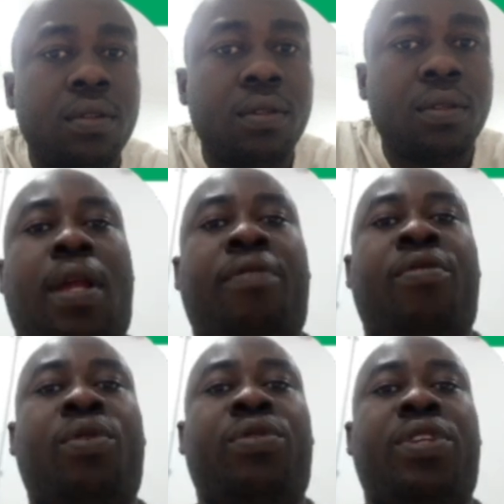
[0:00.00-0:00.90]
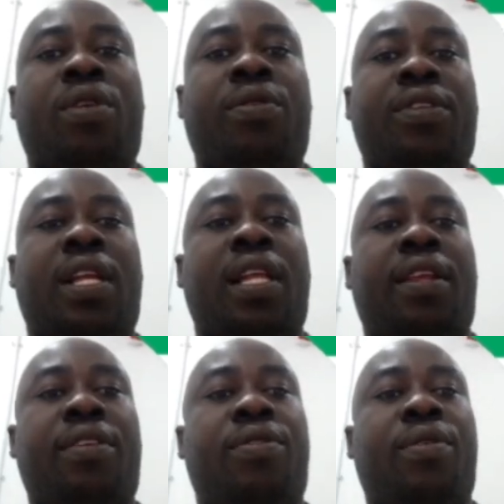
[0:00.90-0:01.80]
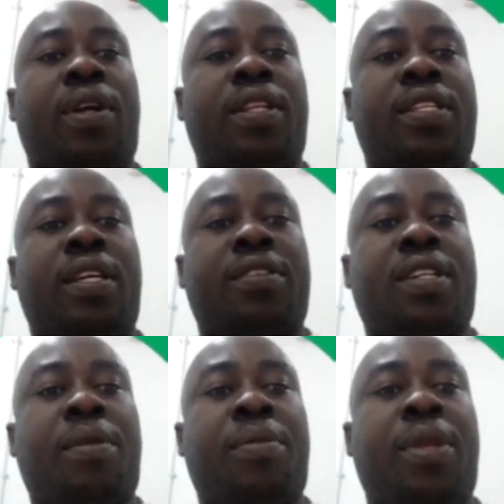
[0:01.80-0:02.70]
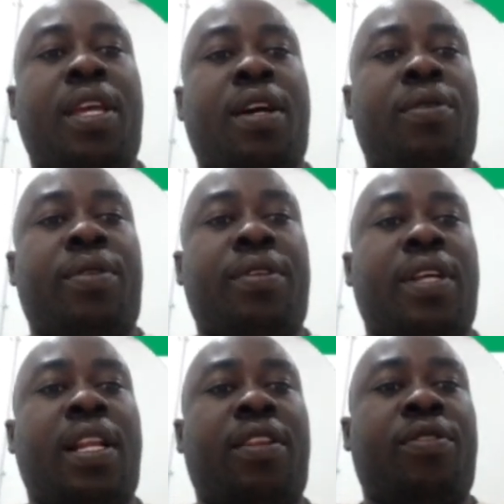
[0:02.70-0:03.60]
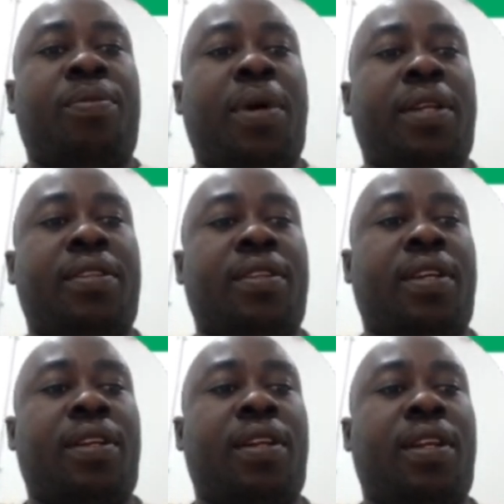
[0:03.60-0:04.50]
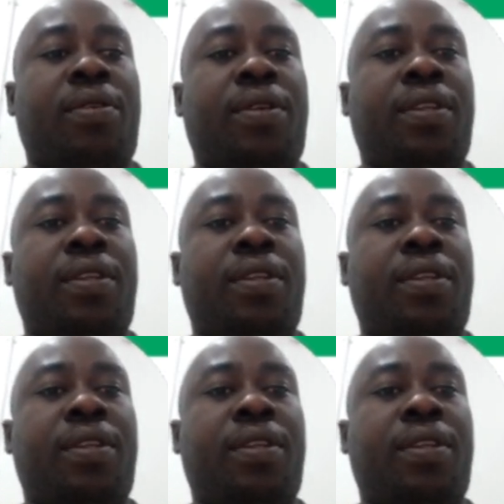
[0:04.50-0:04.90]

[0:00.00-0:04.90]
If you want to check on salaries, you can just come here on the salaries part and click on it.